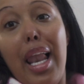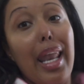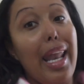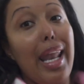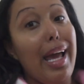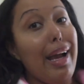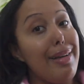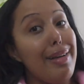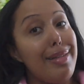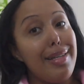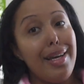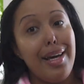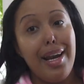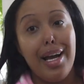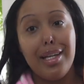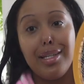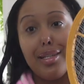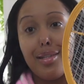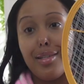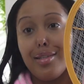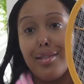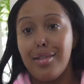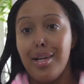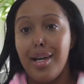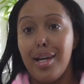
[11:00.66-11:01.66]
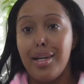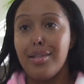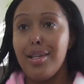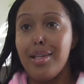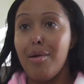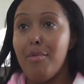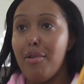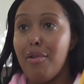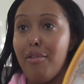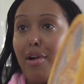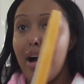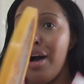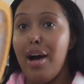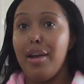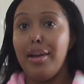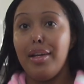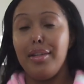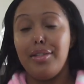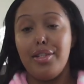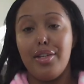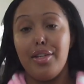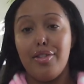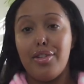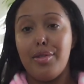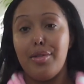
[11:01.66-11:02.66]
Like I said, I just chase them around and
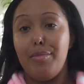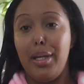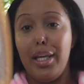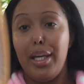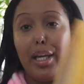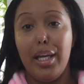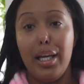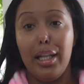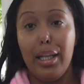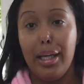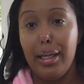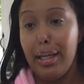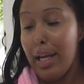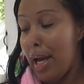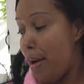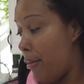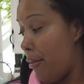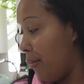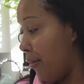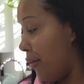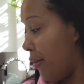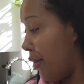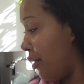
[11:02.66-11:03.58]
just be killing them